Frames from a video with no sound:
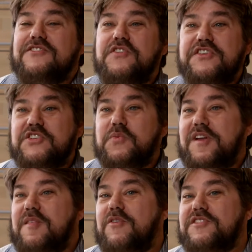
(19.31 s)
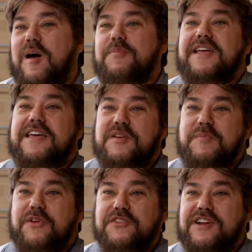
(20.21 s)
So this is one of the most
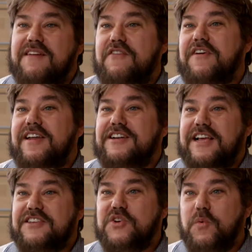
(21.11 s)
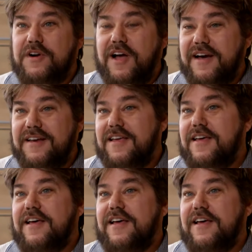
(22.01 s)
complicated builds that I've ever had a chance to work on.